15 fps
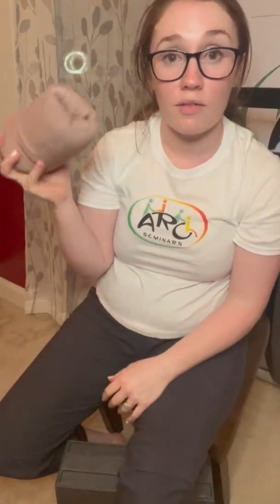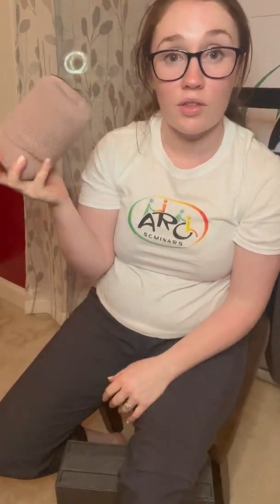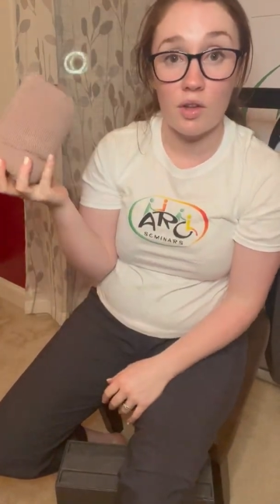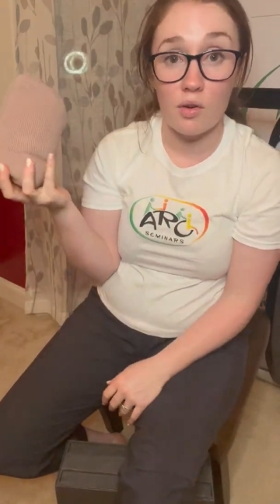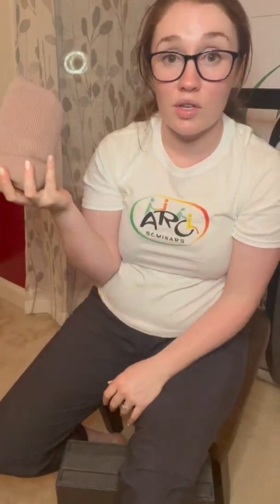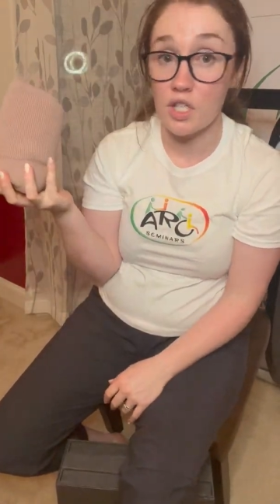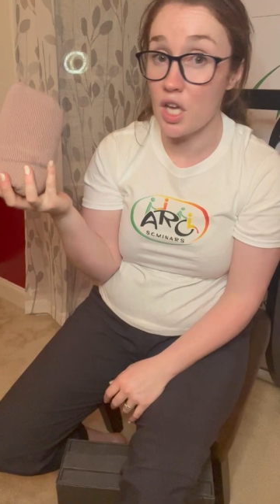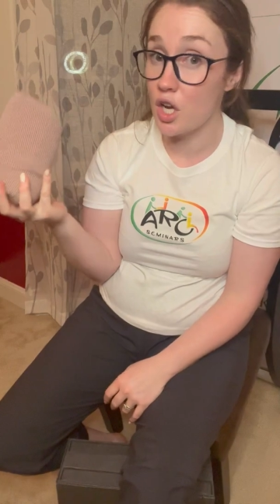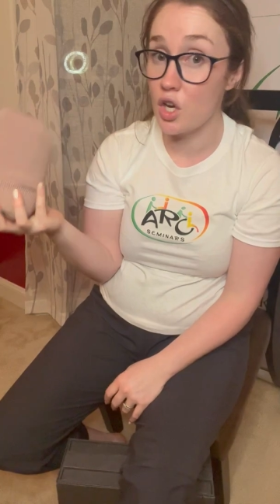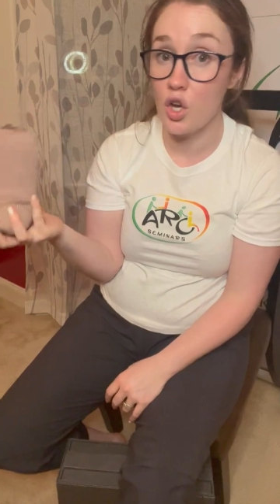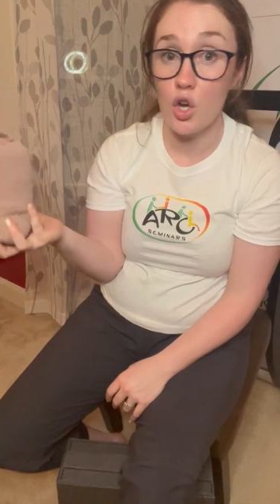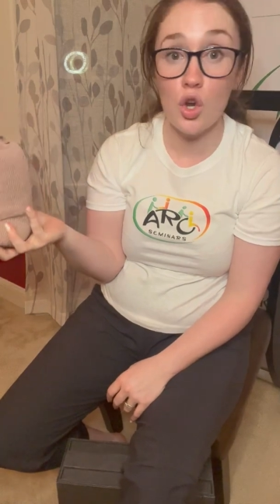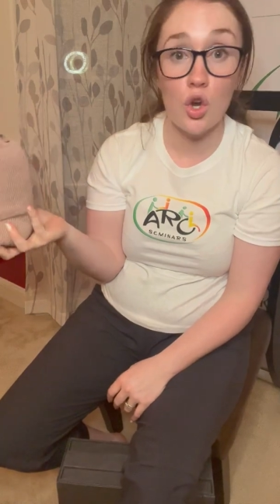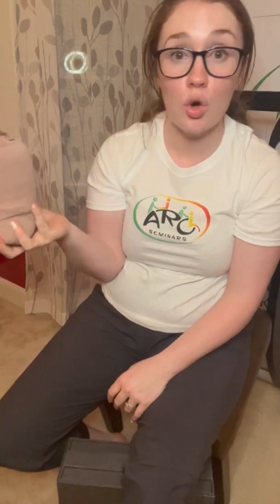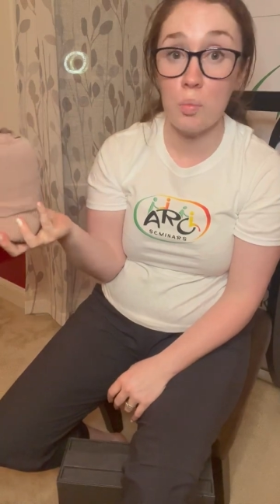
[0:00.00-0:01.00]
There is
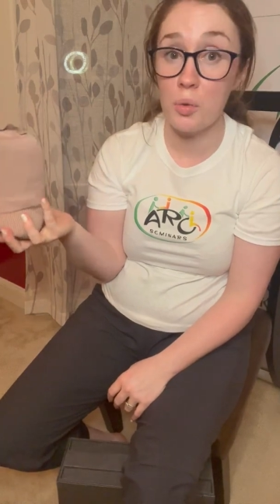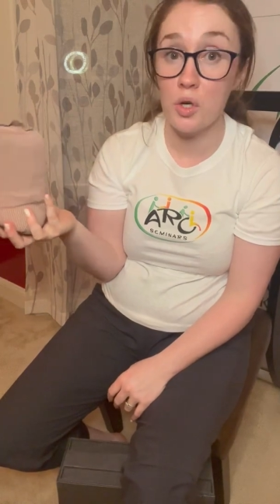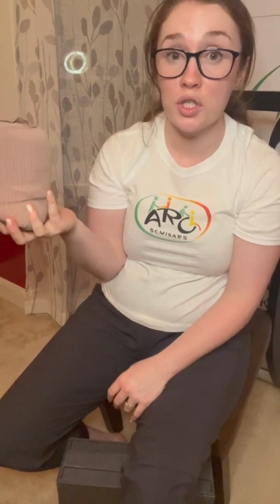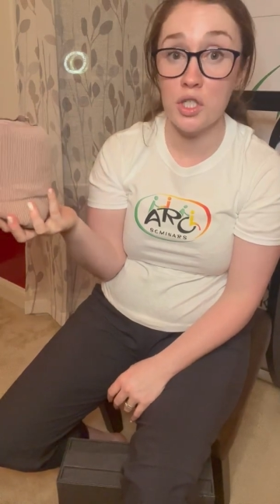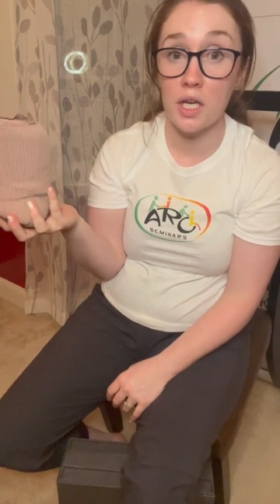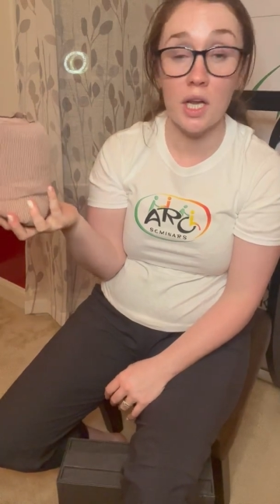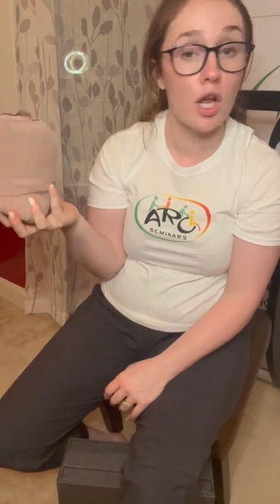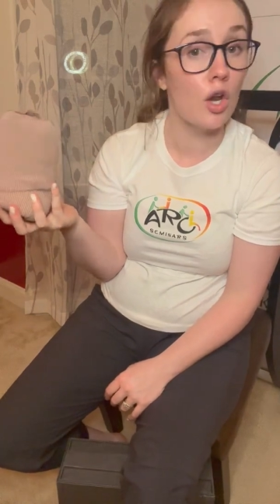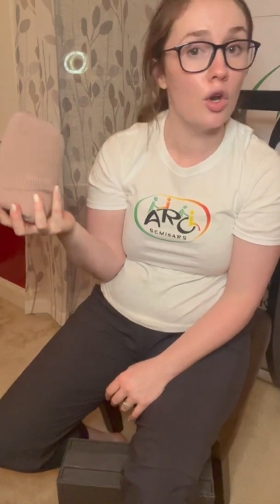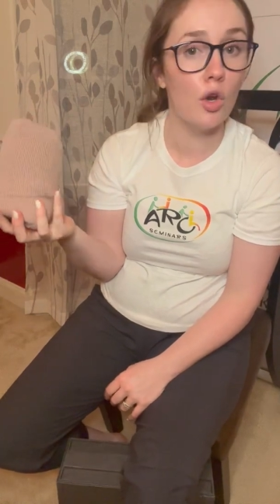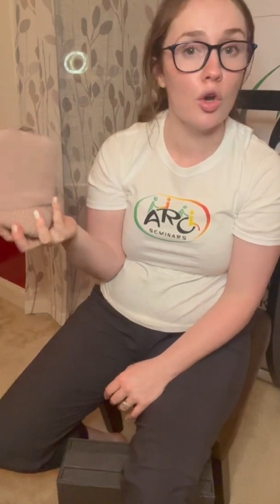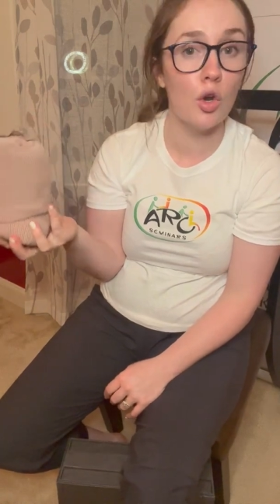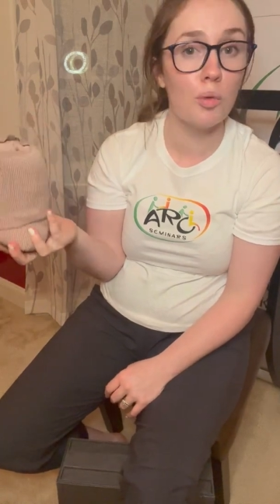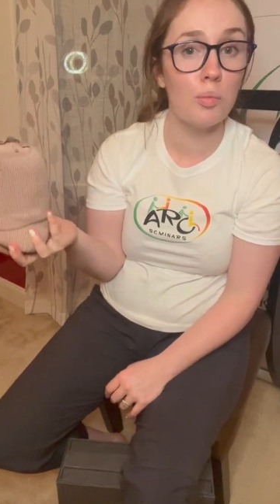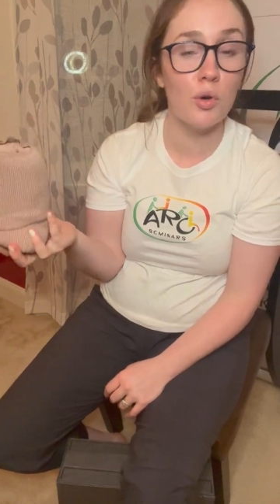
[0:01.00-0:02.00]
no pushing,
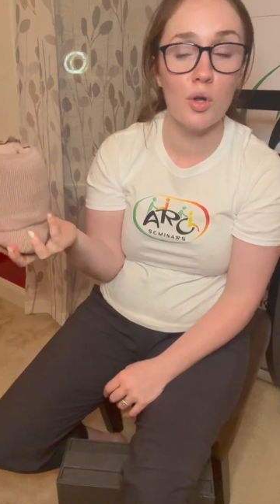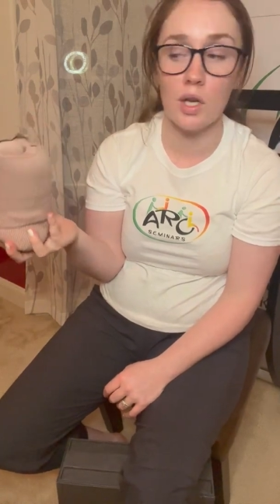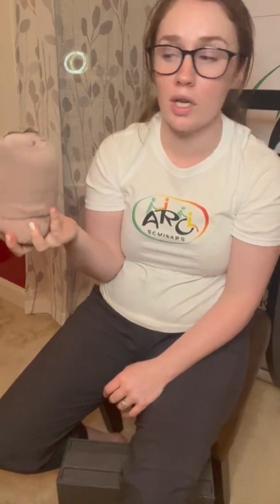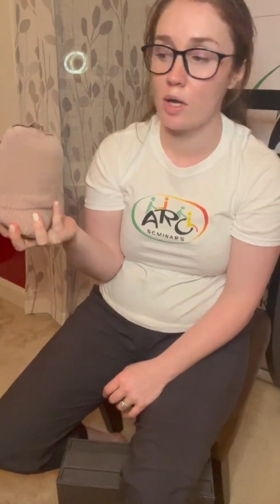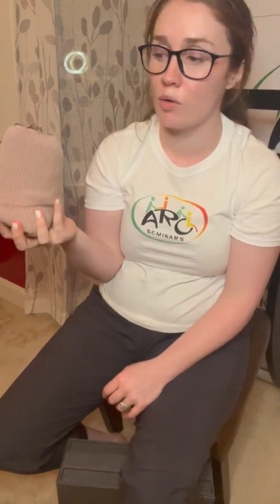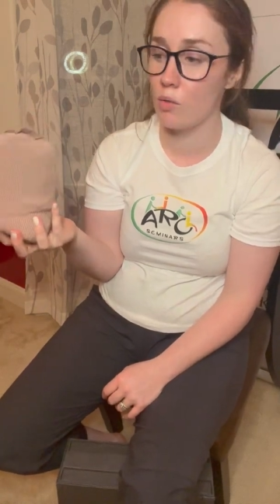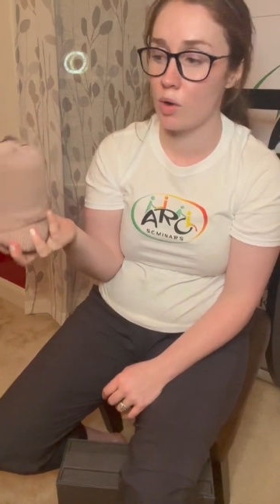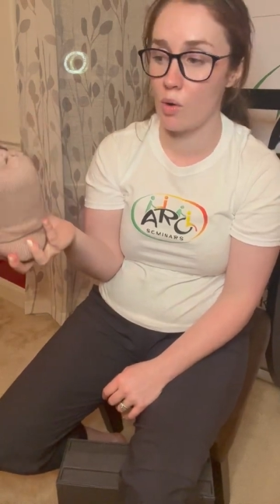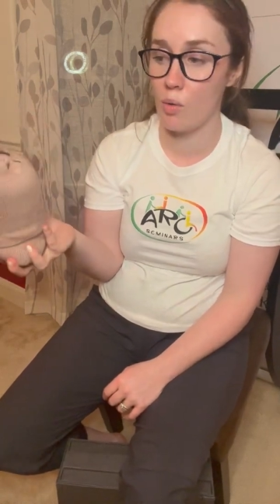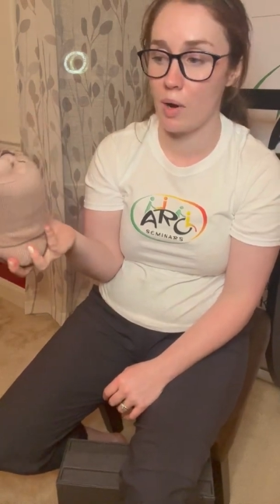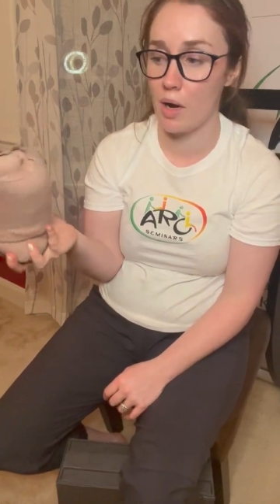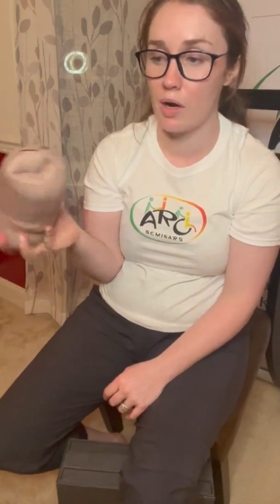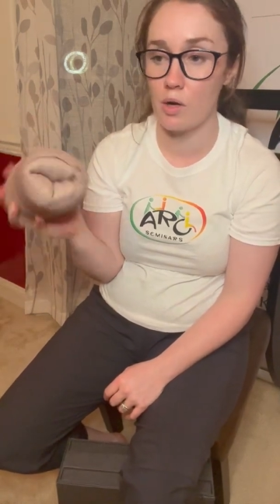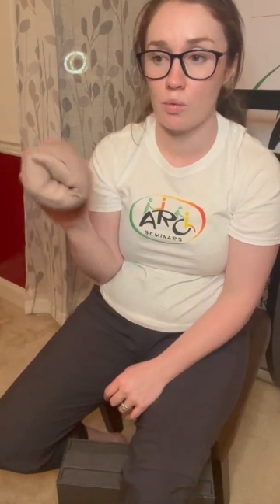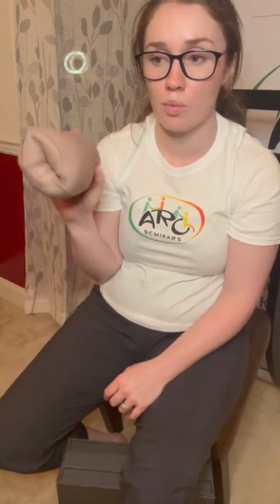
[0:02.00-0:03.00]
no pulling
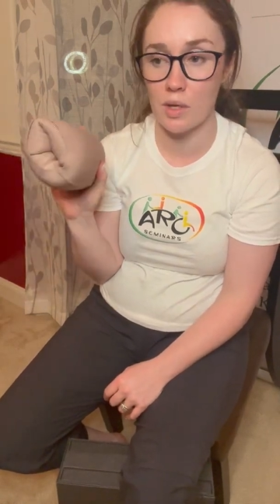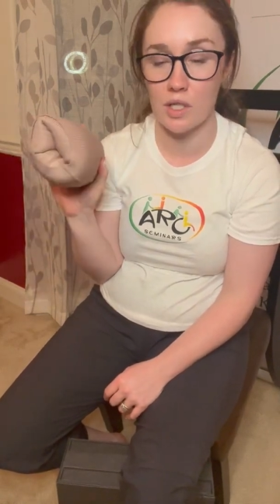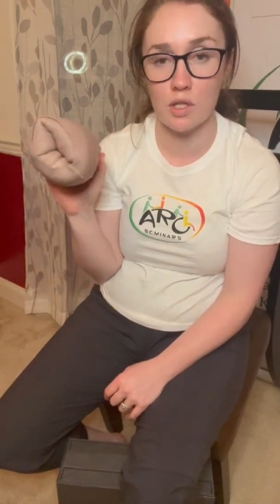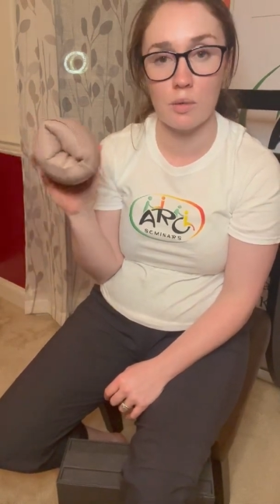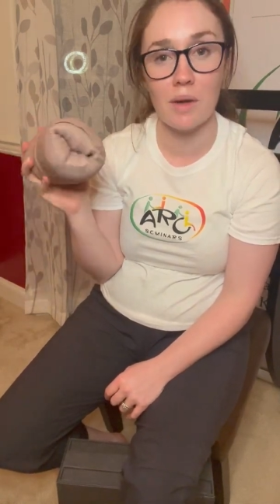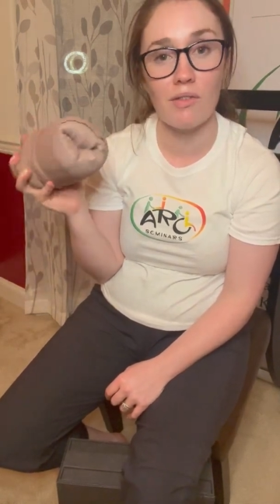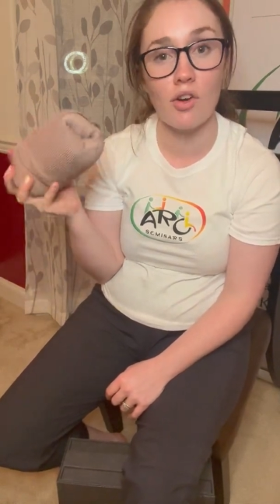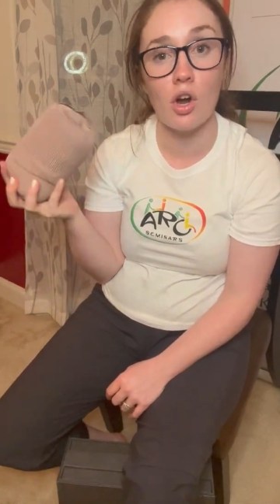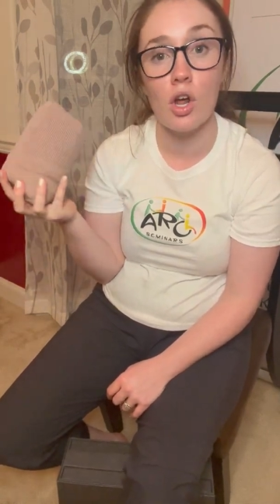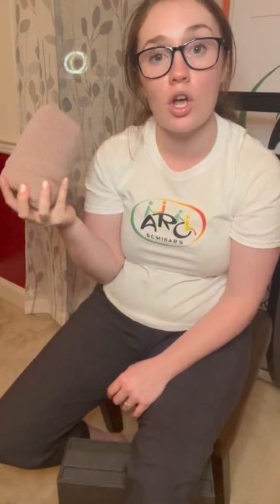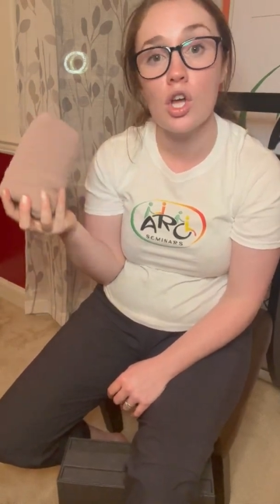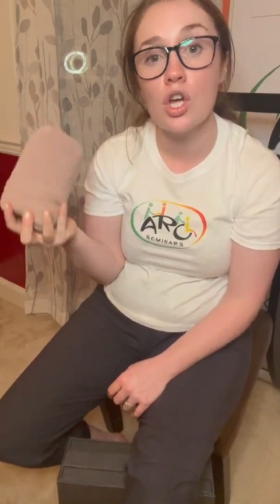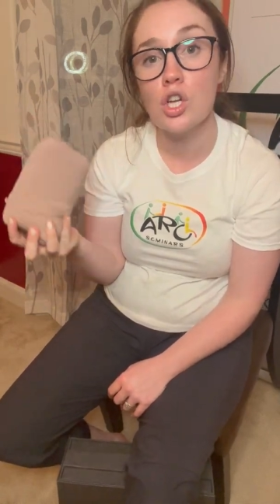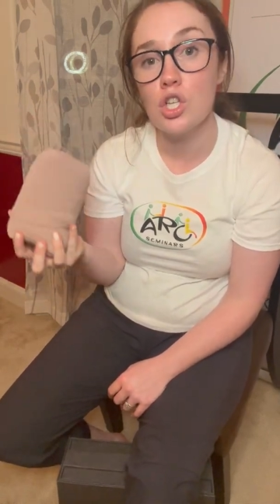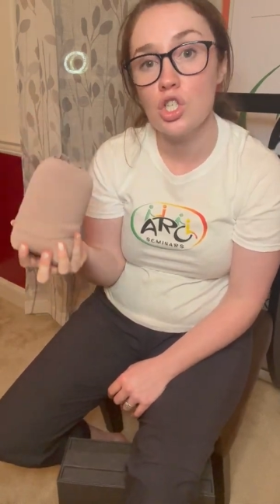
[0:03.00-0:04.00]
required whatsoever,
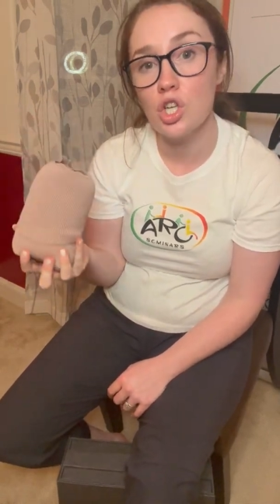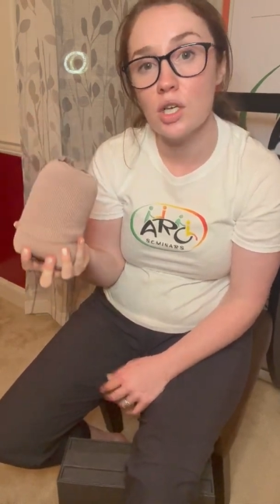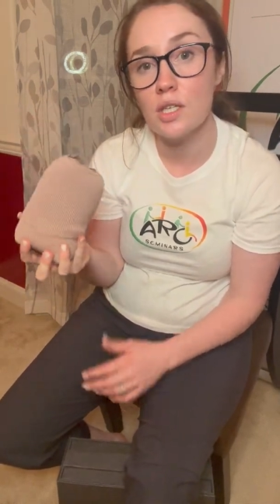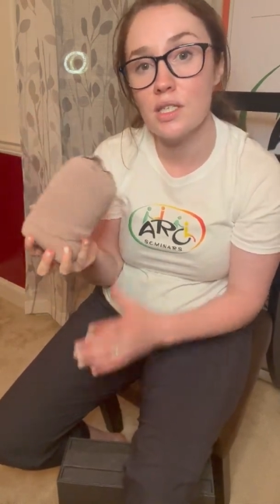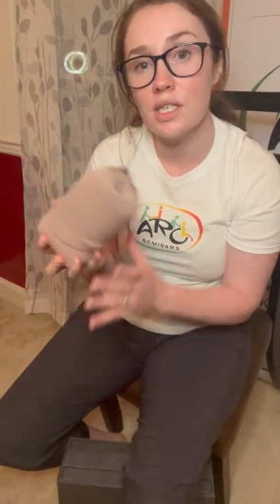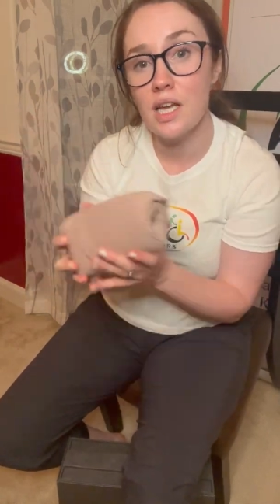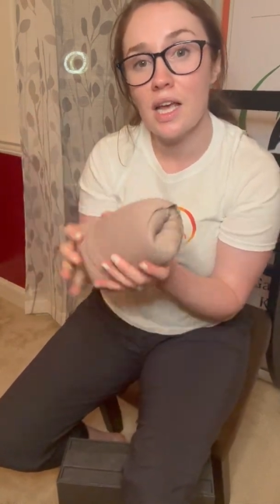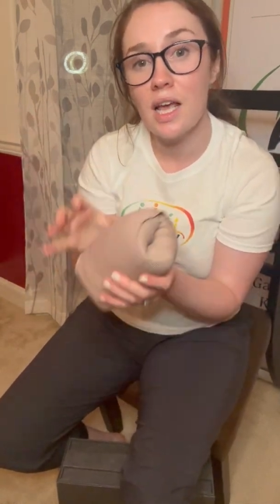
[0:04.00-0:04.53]
just